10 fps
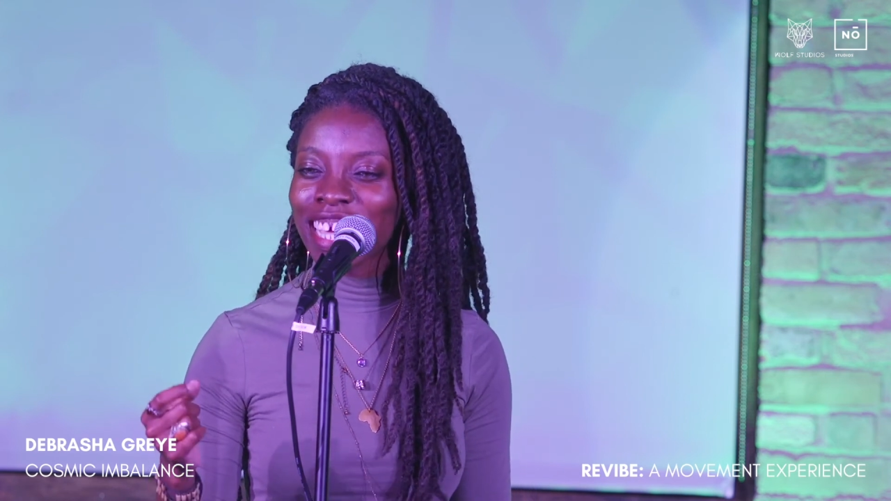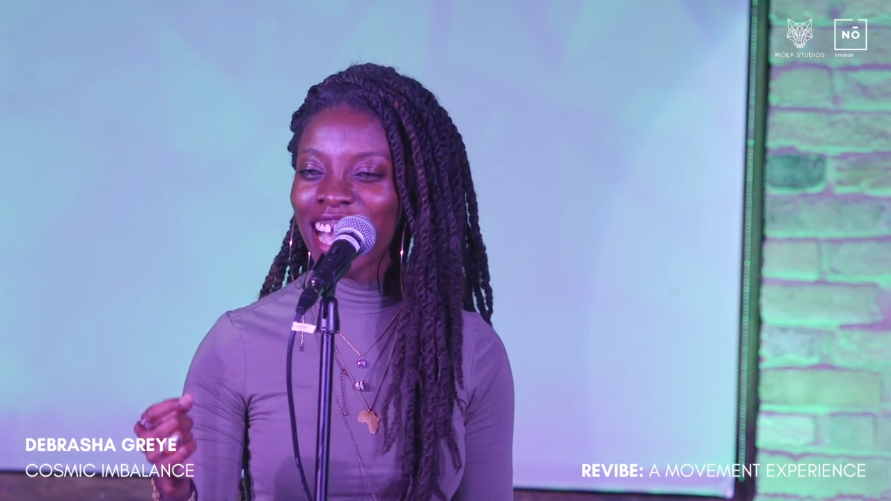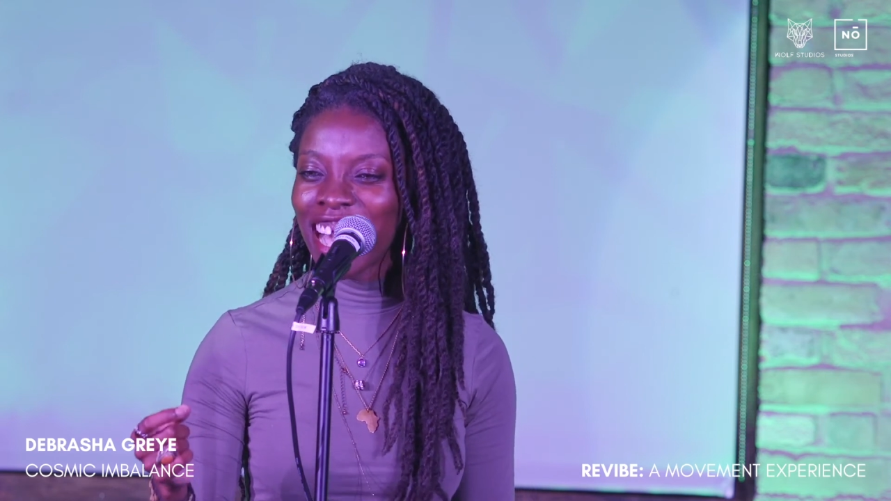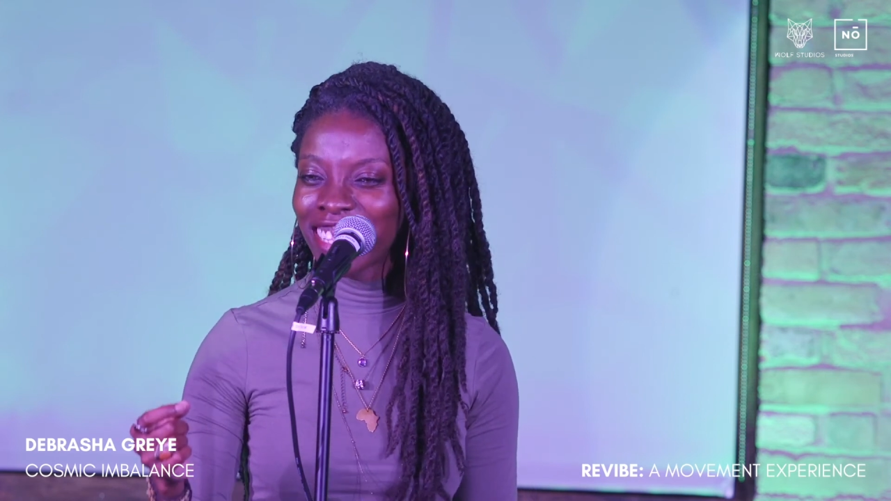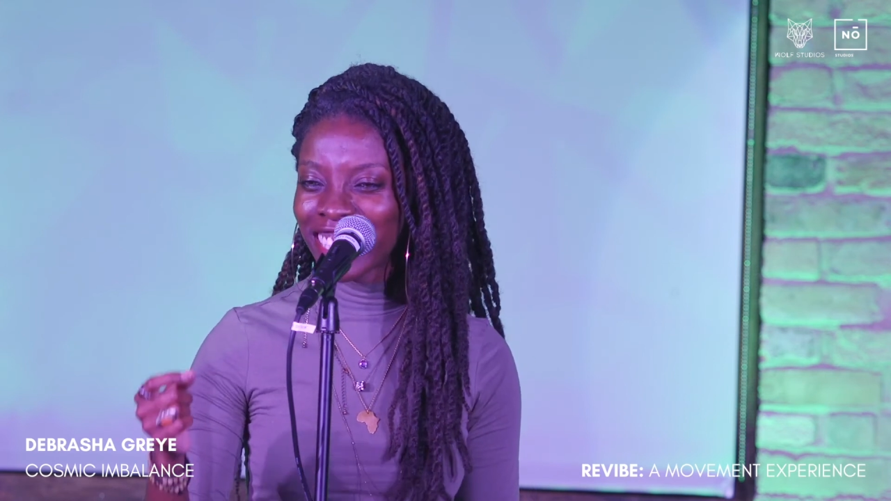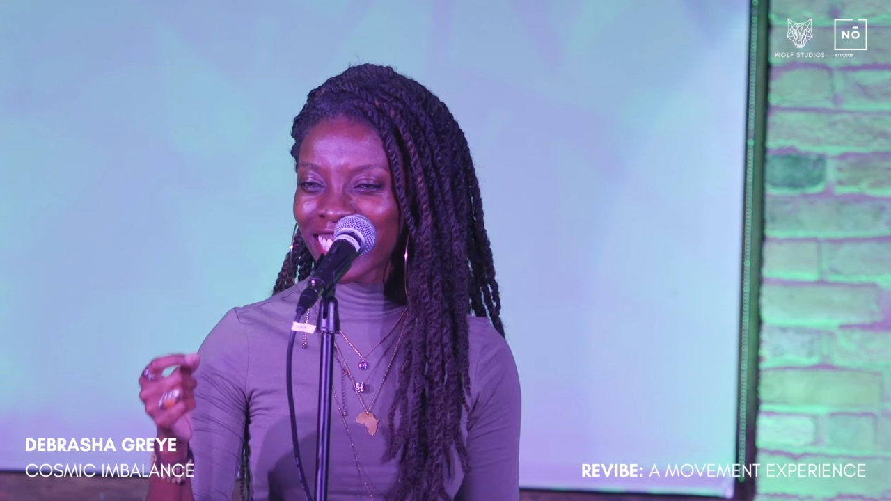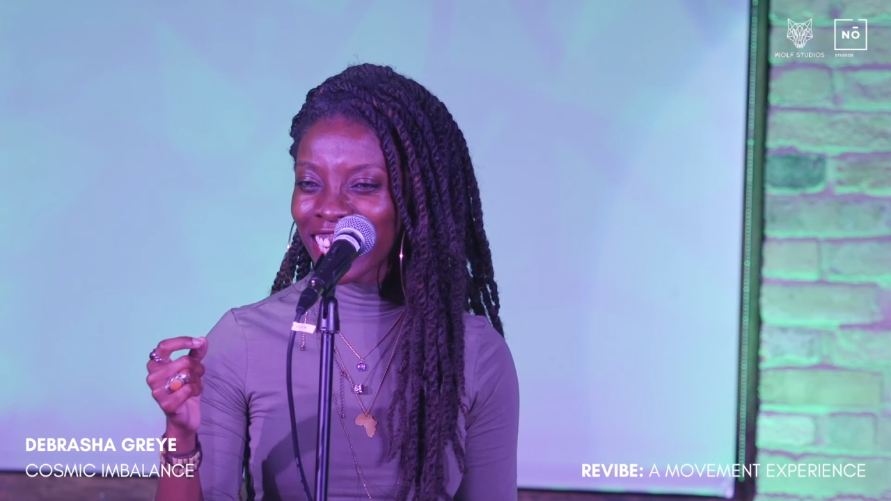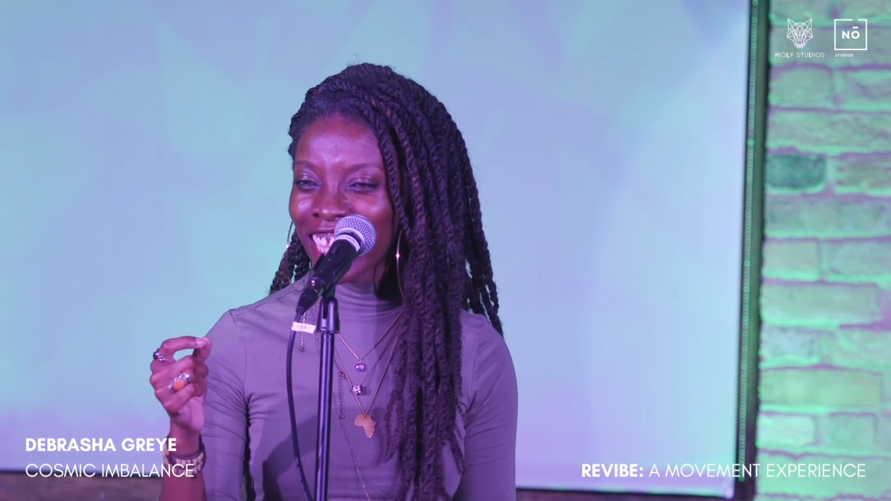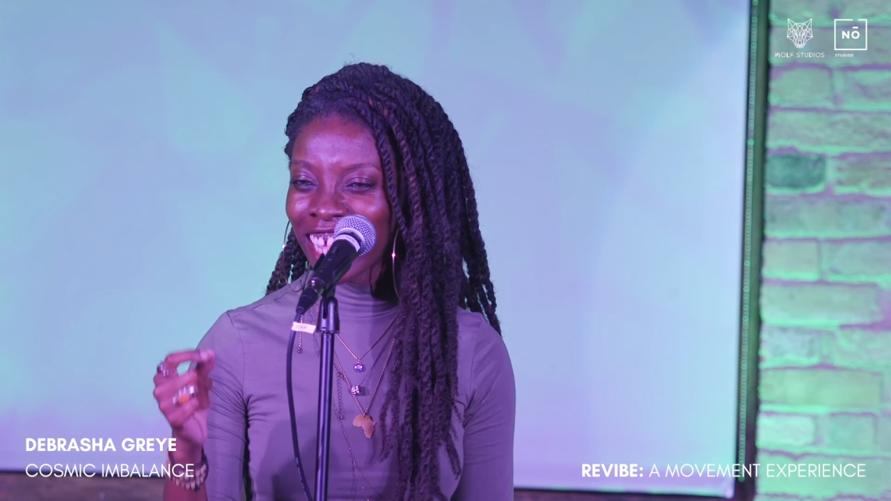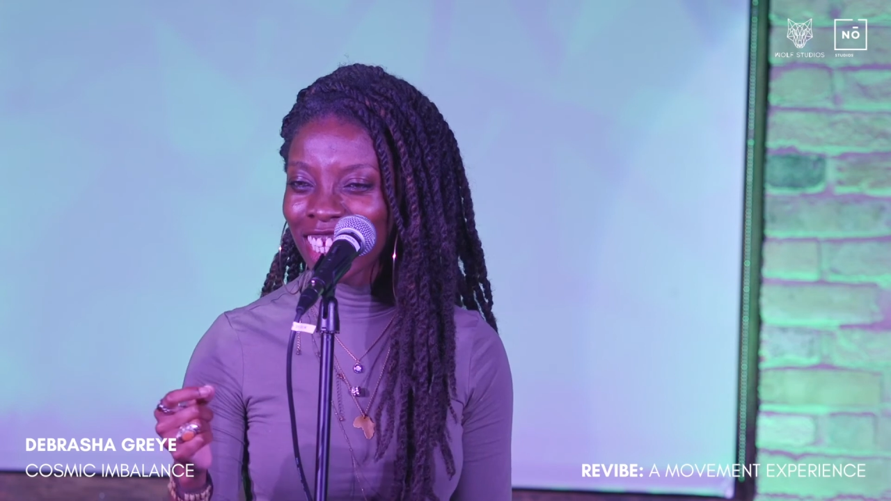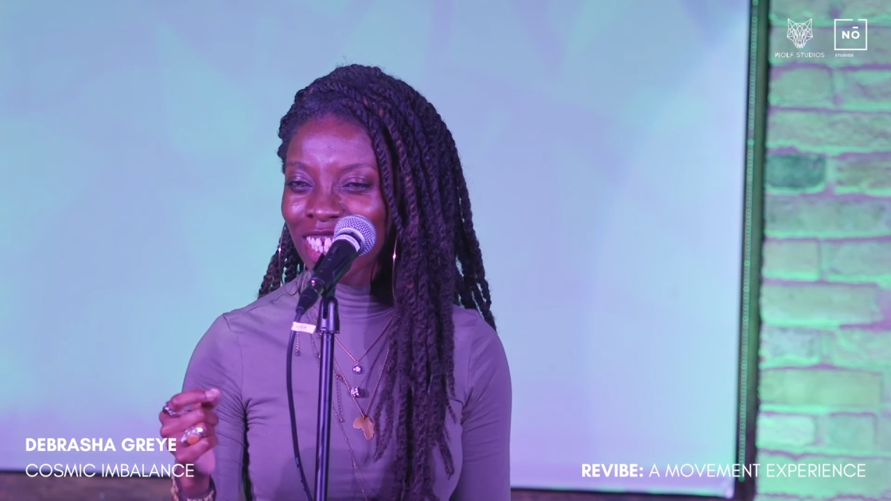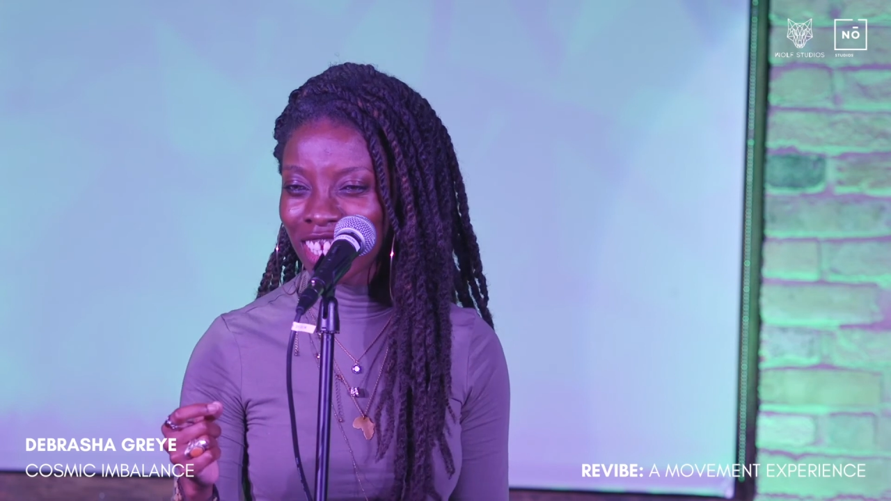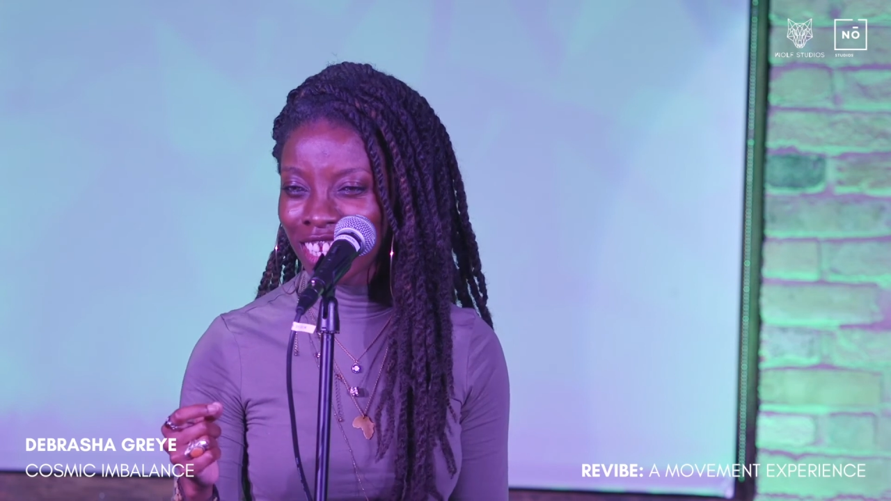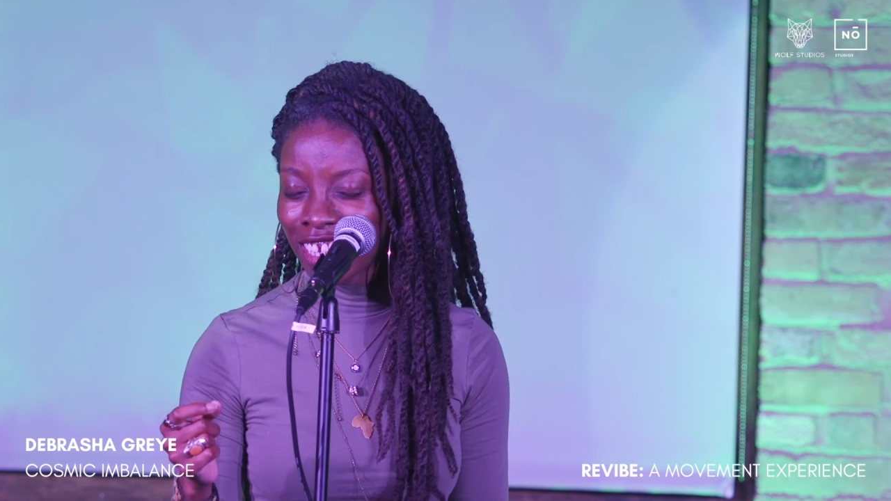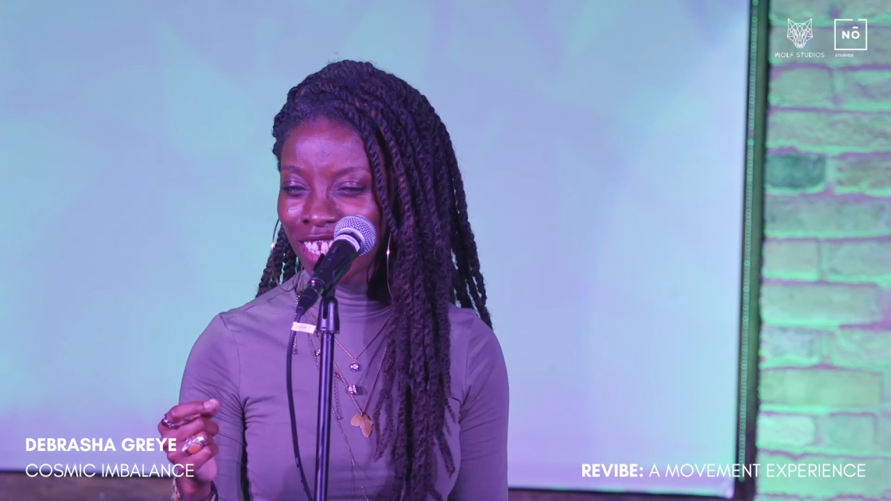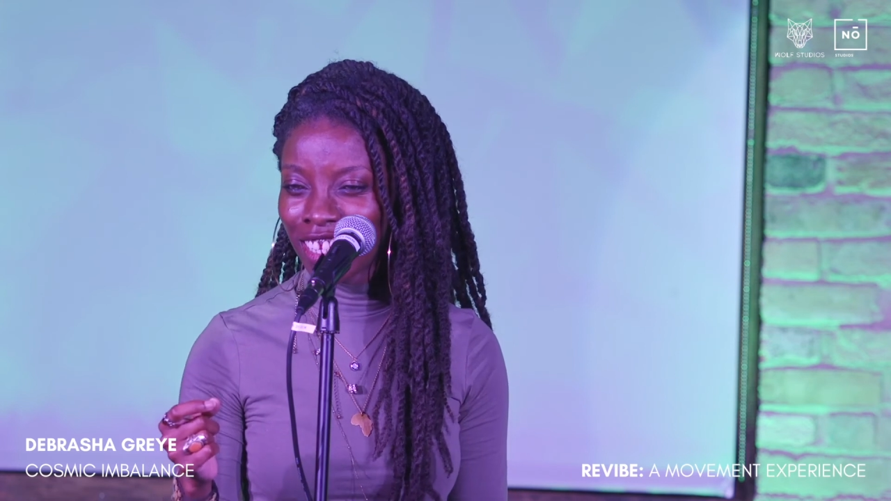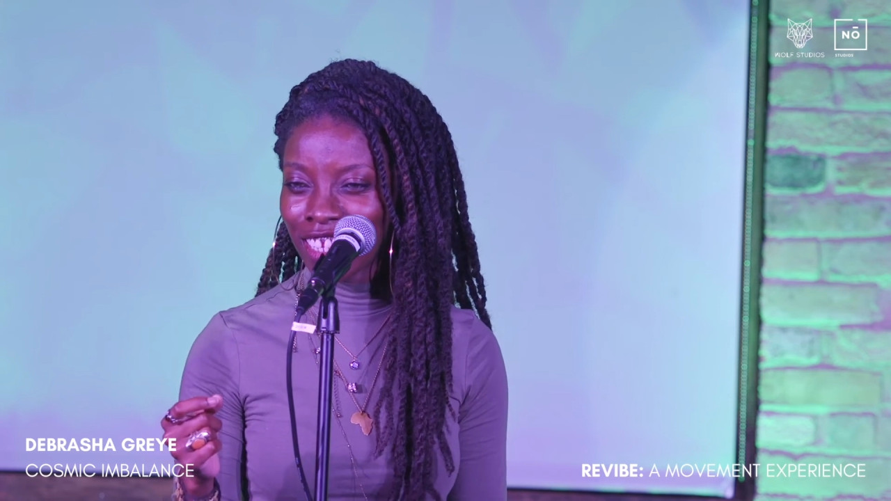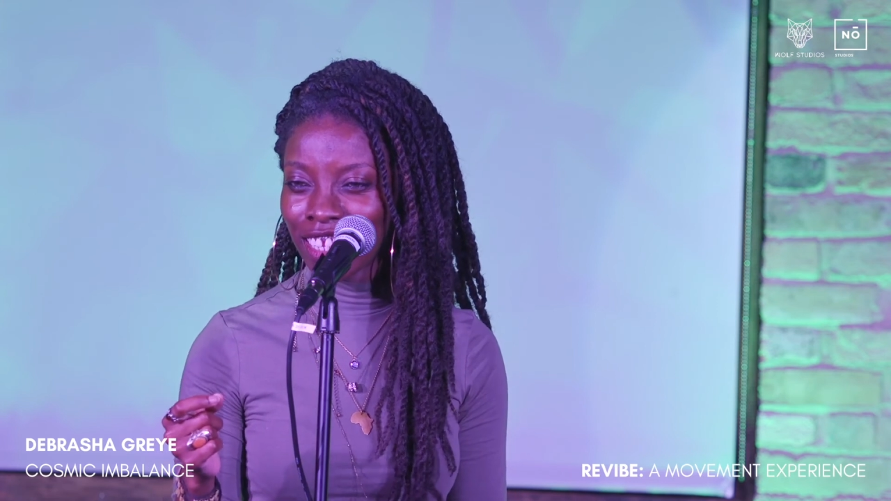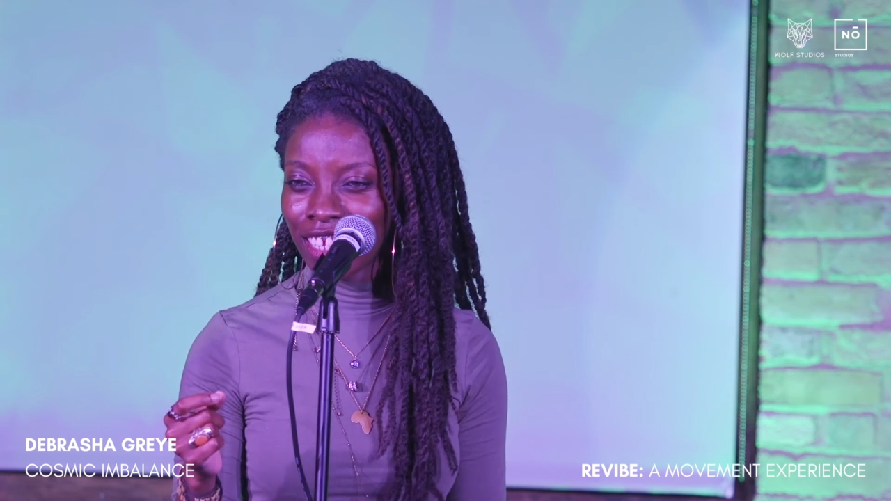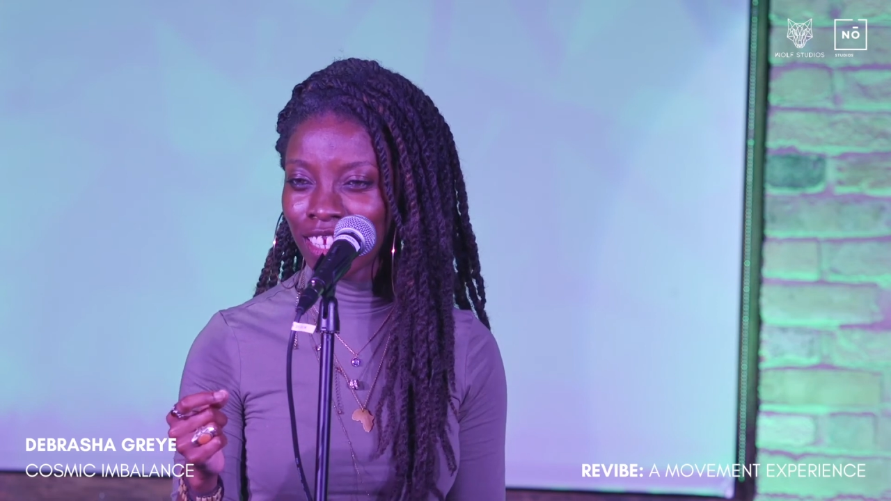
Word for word: constellations.